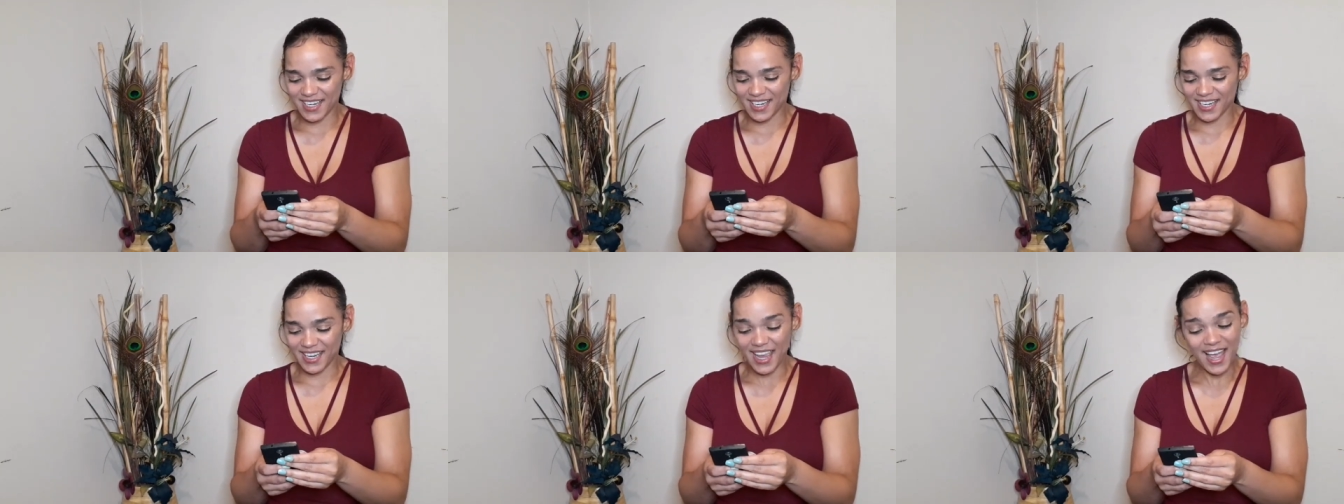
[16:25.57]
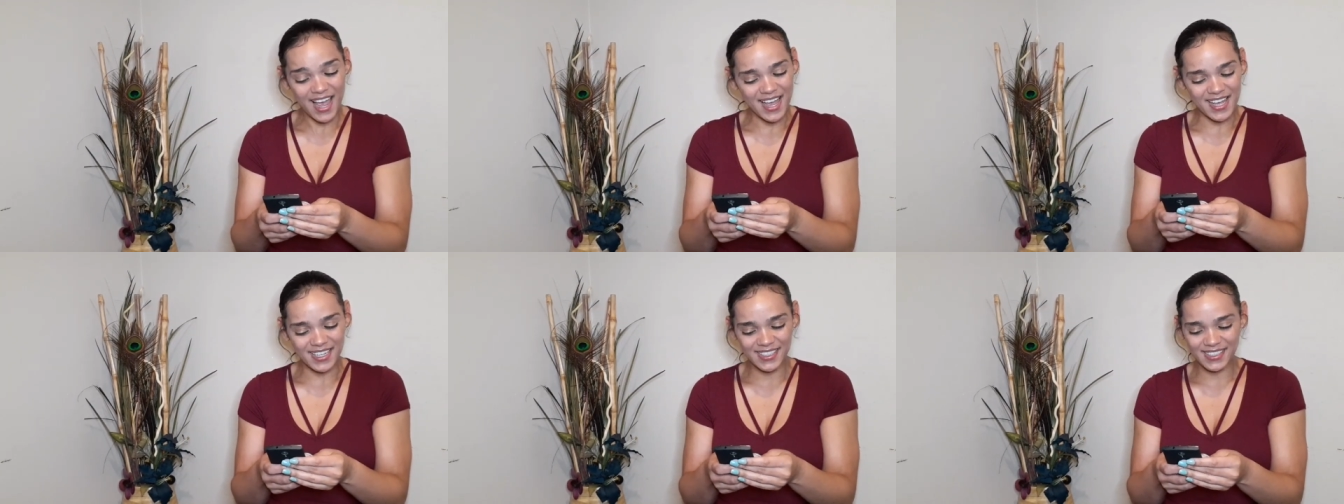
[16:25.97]
Yeah.
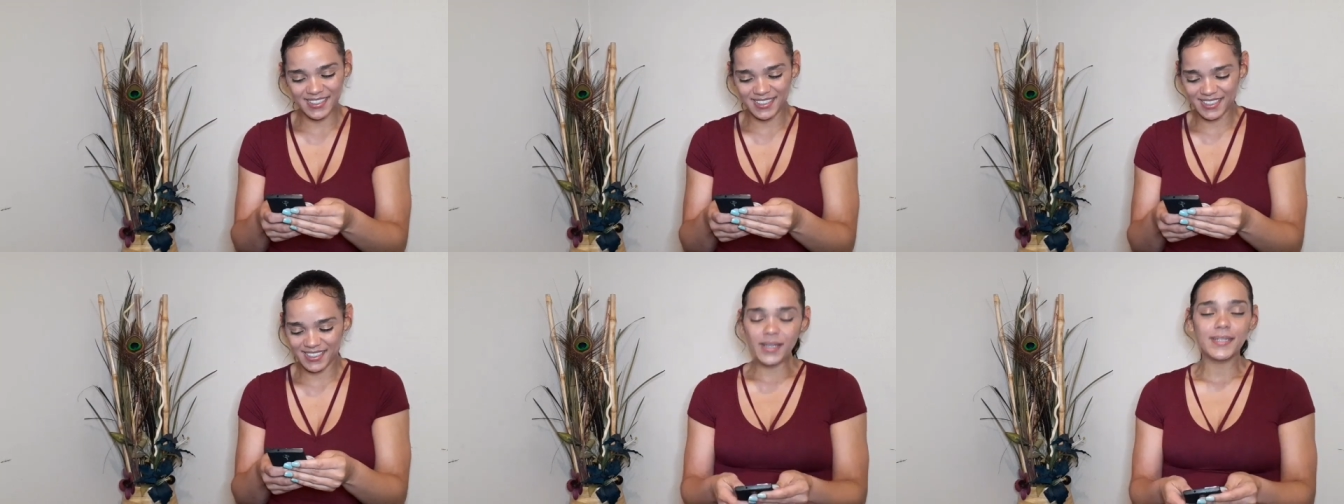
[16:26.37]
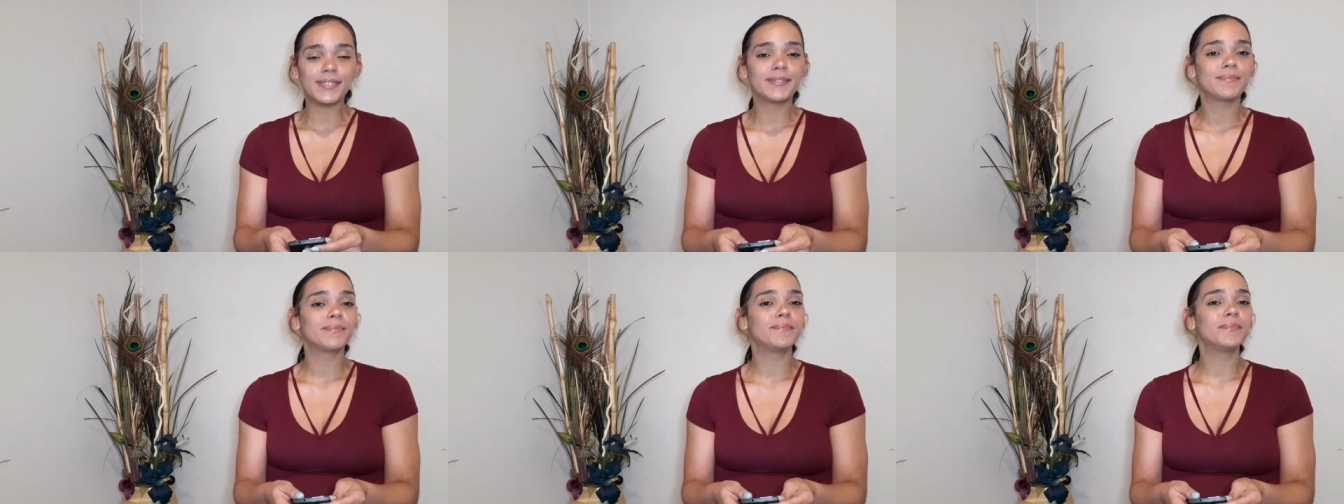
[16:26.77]

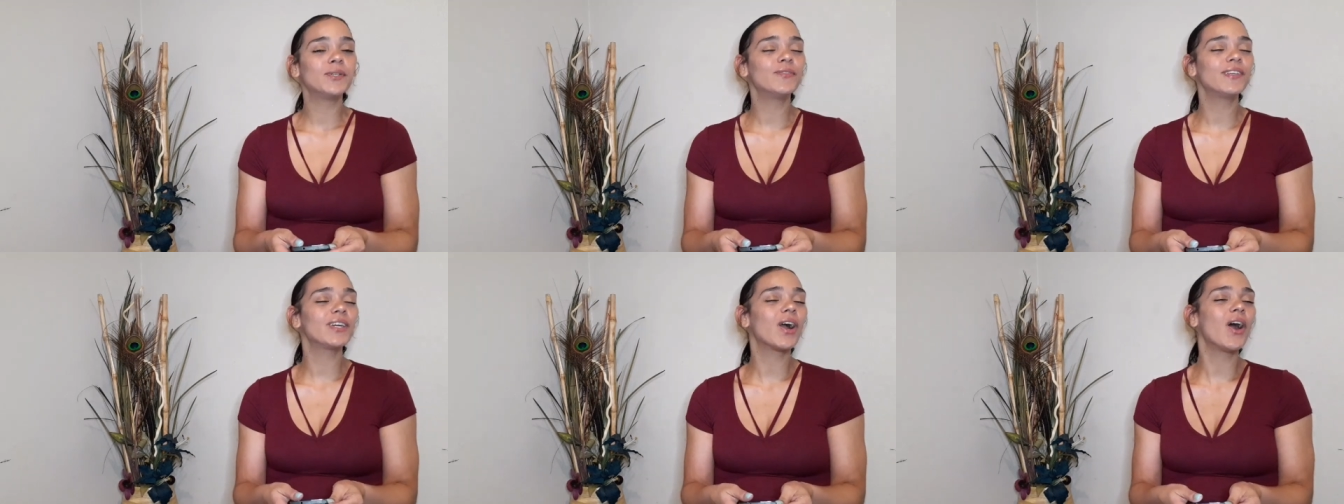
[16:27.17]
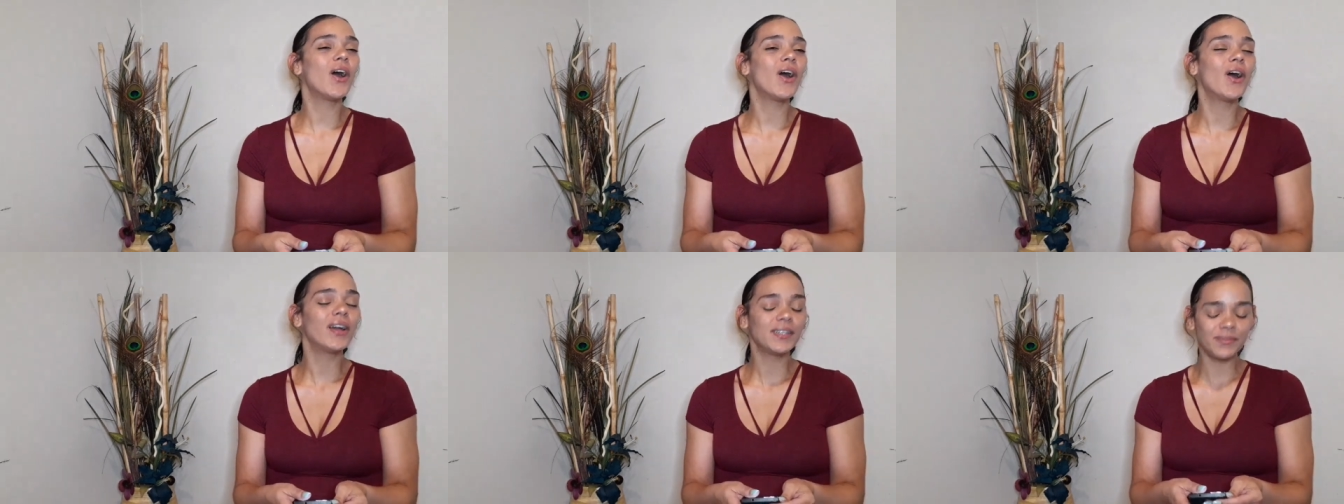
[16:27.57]
Moving
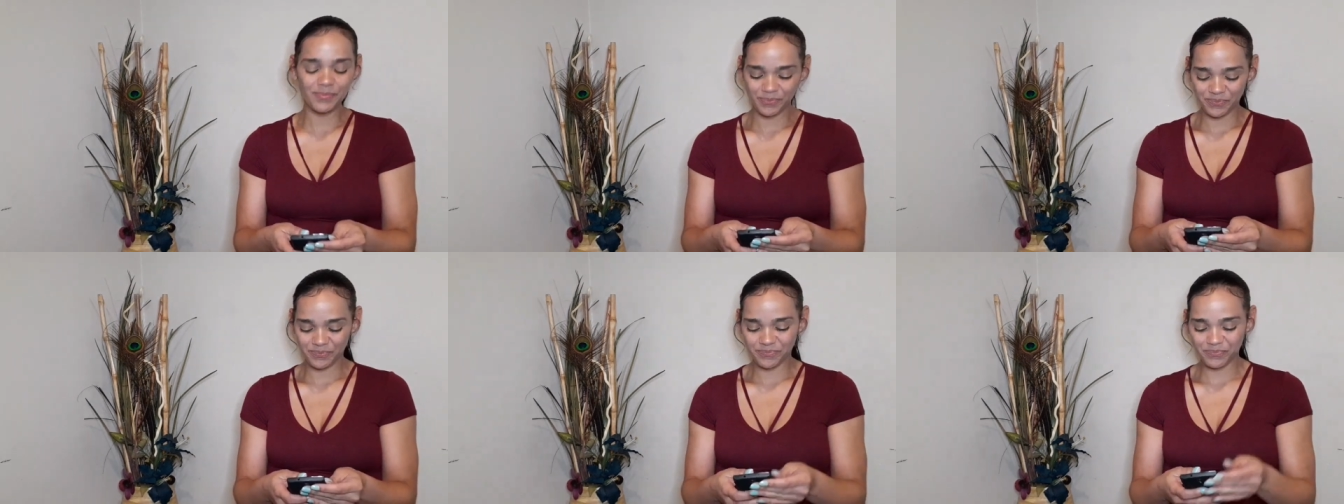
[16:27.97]
on.